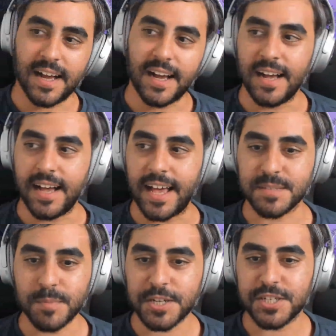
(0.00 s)
uh,
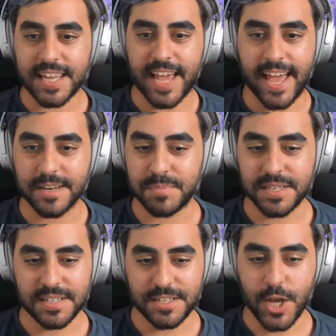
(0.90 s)
as much as I can.
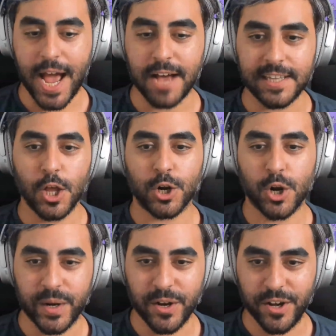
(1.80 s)
Be you have a lot
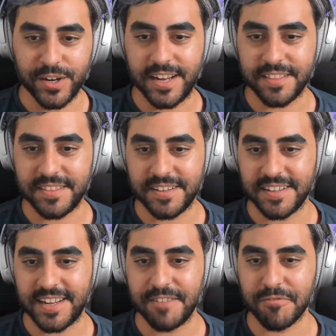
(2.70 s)
going on, and I think
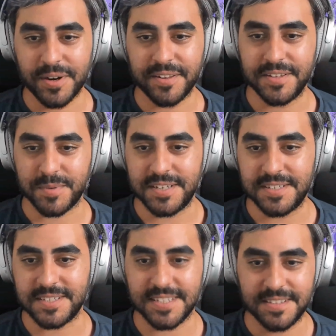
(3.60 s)
that everyone in the
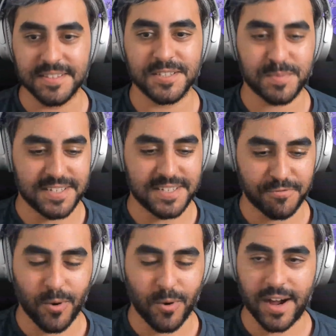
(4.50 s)
space that's in the space
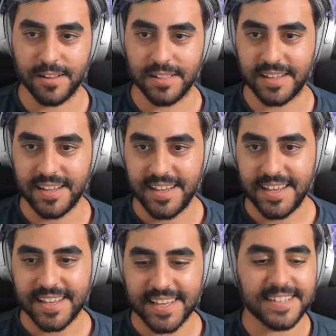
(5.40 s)
for a while
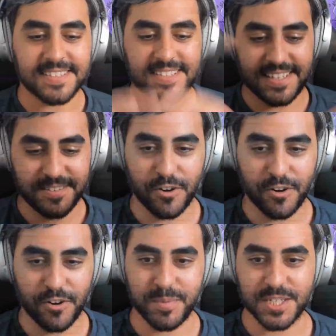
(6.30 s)
gets
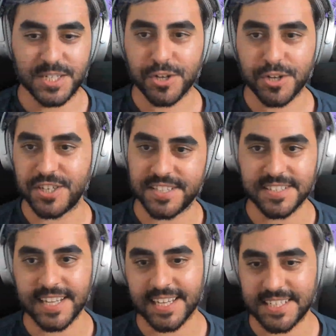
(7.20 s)
involved with a bunch of projects, and
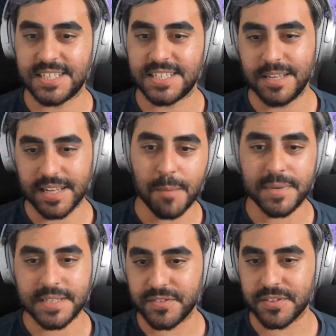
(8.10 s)
it's like a, it can
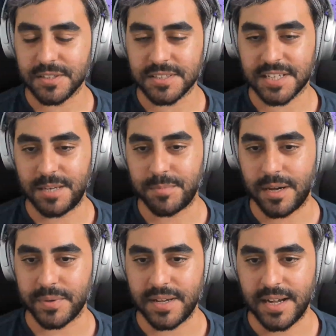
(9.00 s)
be difficult to keep
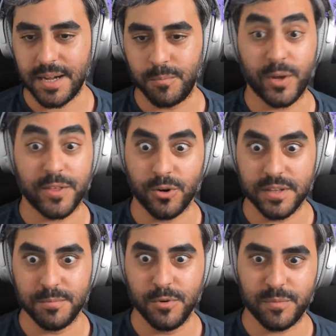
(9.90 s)
up um, with all
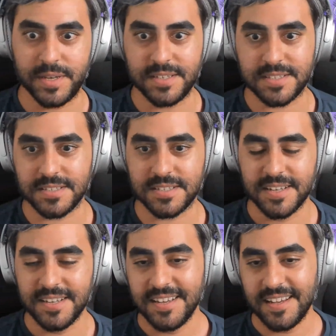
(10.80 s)
the moving pieces
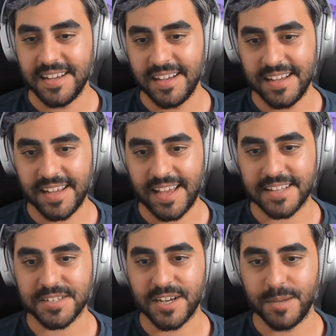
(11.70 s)
uh,
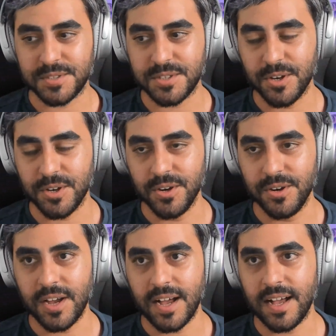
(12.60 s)
at times.
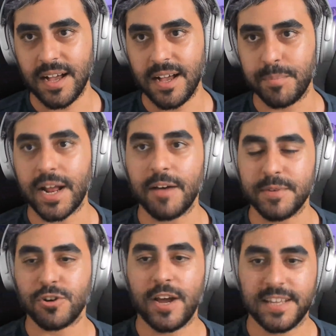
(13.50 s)
So, uh, but I've
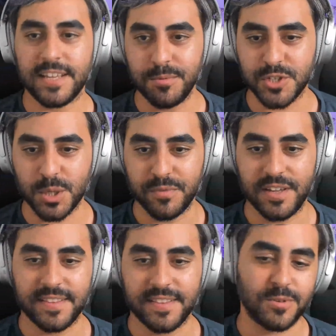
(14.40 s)
been trying to keep on top of
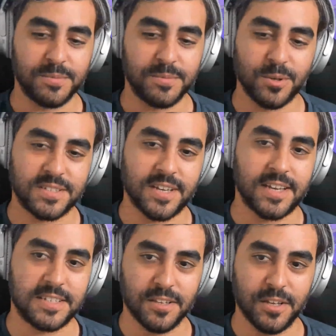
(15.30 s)
it, and that's why I'm so
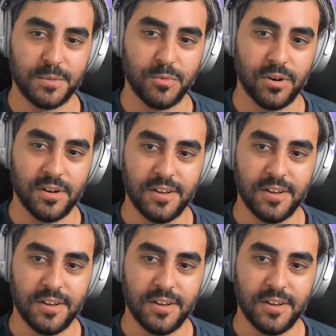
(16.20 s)
excited to learn more